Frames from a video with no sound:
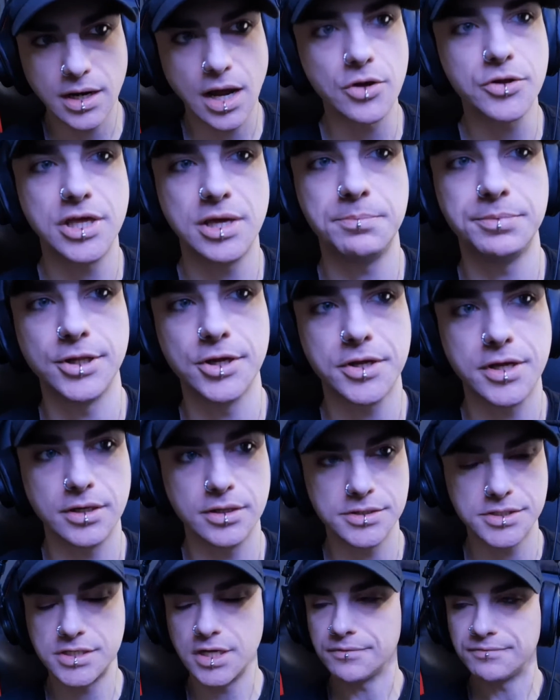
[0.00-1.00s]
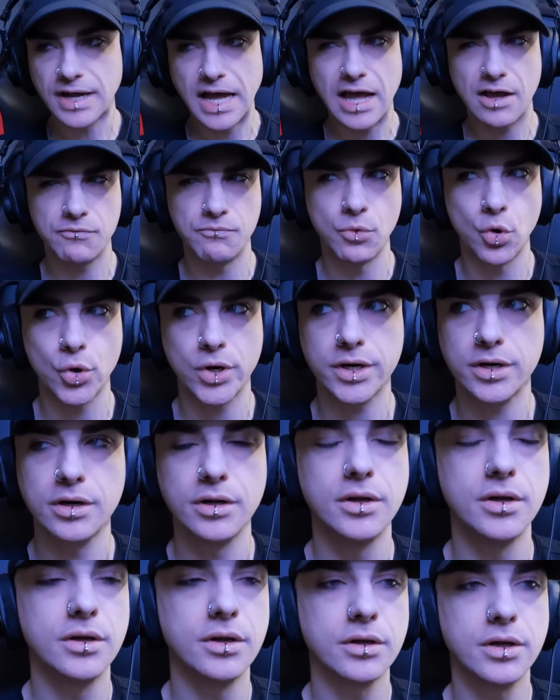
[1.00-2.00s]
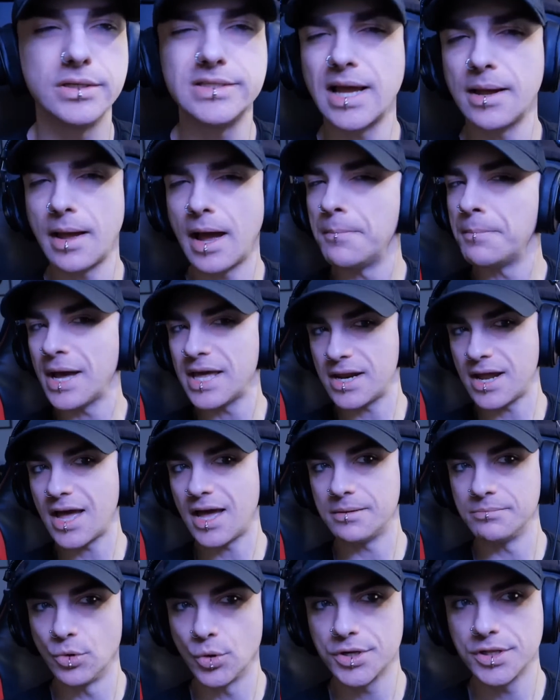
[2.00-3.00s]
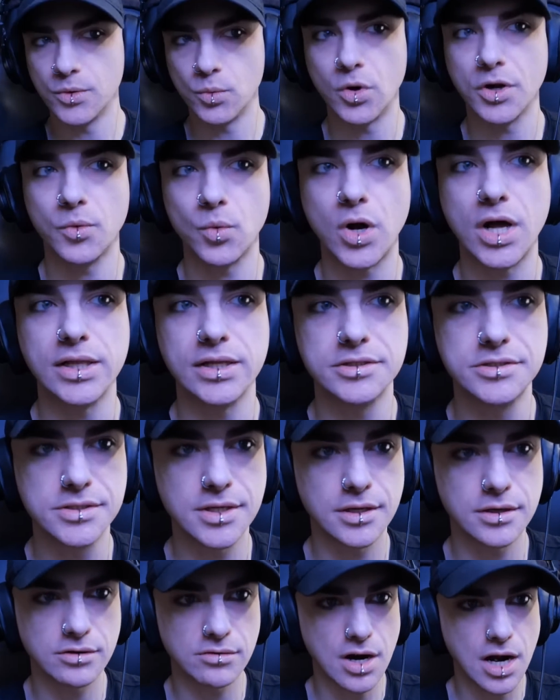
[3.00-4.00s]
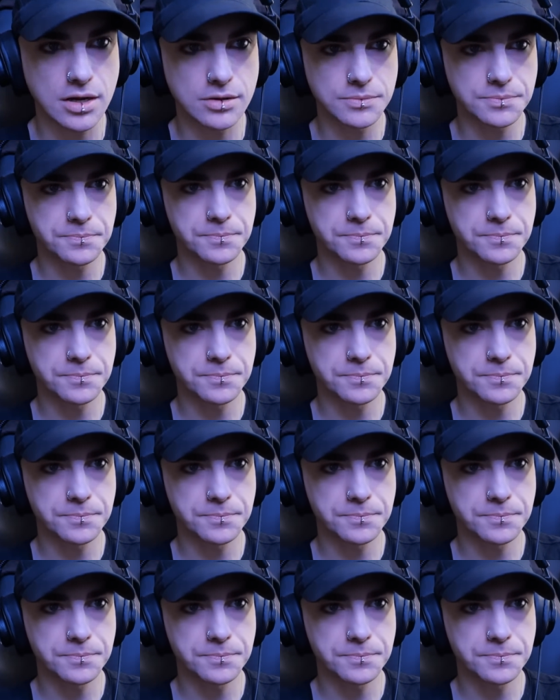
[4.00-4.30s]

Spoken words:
I'll keep looking to see if I have more, because I might have had more than one wallet sitting around.